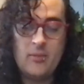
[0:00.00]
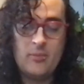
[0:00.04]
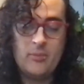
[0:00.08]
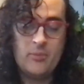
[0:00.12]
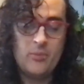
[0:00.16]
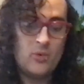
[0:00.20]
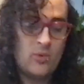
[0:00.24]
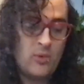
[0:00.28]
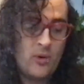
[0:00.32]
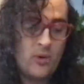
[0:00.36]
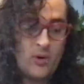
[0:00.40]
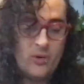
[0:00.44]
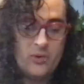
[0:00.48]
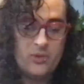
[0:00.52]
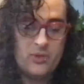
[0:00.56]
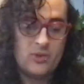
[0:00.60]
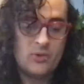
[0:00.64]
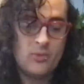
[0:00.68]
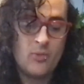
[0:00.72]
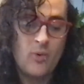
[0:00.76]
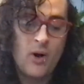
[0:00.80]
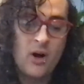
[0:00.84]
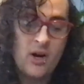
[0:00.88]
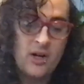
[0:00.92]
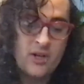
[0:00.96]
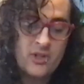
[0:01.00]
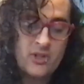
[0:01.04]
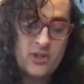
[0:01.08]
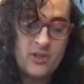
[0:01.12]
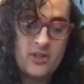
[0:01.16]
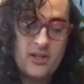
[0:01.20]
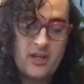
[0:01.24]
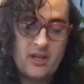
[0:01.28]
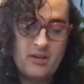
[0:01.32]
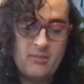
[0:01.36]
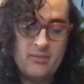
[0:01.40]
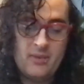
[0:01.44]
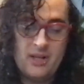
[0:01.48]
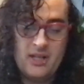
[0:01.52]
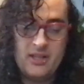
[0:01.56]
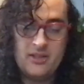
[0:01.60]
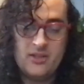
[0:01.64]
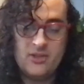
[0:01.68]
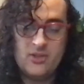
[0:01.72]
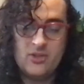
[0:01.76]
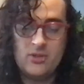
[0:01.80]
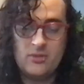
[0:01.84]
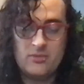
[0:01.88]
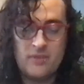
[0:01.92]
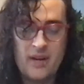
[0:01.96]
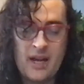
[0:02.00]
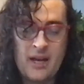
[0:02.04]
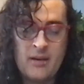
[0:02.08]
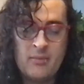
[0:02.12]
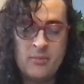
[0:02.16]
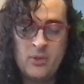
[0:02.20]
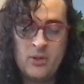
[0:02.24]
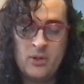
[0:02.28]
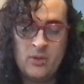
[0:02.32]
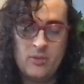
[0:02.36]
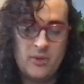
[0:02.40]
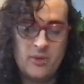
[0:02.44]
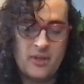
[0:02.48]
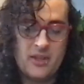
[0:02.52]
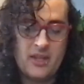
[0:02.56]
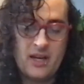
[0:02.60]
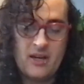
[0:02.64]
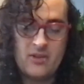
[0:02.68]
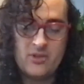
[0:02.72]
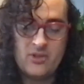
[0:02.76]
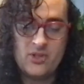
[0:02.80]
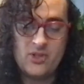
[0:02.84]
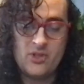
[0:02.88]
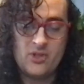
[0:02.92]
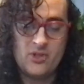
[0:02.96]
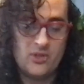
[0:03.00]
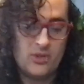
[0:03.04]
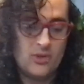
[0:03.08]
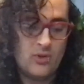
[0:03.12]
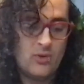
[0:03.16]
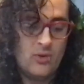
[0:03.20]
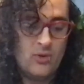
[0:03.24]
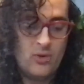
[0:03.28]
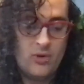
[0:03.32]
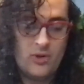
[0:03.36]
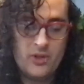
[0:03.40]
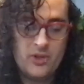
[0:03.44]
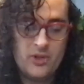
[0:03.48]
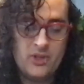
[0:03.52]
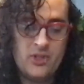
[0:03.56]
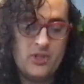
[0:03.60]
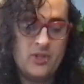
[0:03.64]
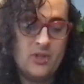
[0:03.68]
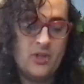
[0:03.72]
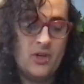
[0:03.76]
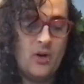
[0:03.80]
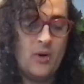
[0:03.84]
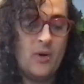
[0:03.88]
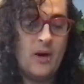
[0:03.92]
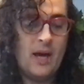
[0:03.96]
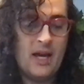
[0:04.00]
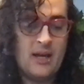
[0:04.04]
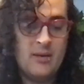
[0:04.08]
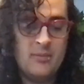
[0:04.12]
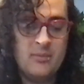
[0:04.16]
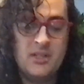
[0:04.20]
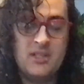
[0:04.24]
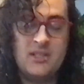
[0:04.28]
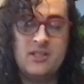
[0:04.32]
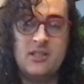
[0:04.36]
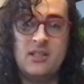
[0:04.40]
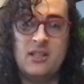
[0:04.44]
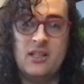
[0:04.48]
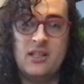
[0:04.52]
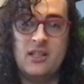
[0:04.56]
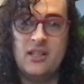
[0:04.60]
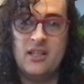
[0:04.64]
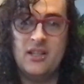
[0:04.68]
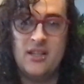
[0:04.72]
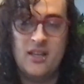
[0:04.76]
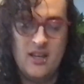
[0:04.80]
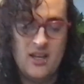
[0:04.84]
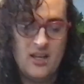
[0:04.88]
Quote, to wander can mean to ramble without certain course, to go aimlessly,